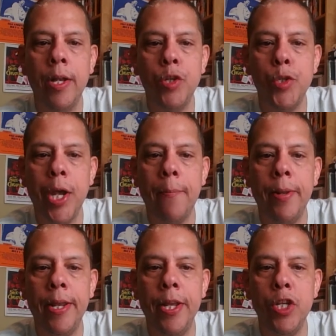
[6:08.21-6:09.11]

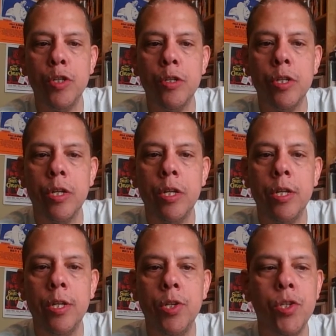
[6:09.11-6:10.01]
Japanese
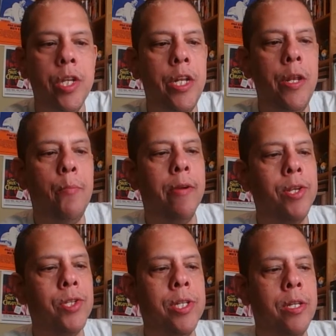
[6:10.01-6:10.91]
CD
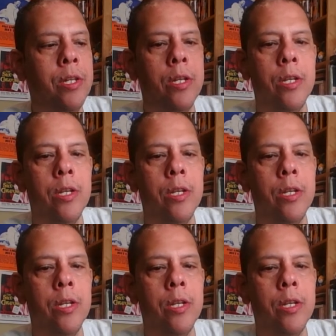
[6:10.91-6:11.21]
pressing.